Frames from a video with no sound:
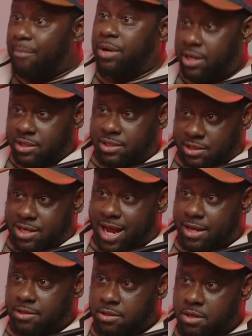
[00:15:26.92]
niggas that's
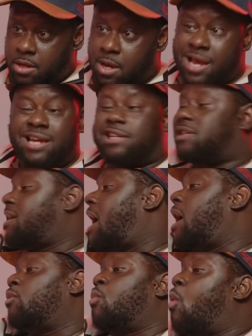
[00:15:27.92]
nice.
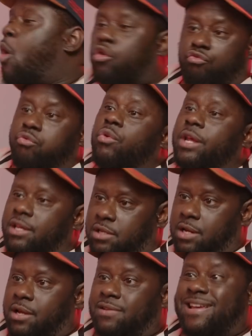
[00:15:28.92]
Sean walked through these
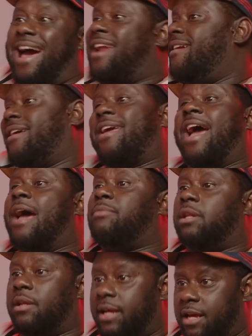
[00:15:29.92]
niggas, got in the cab to
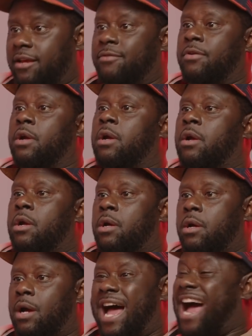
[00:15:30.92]
leave.
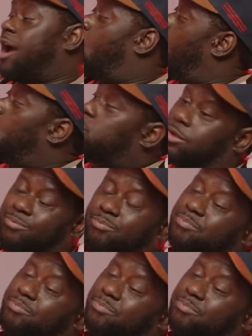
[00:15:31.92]
I called them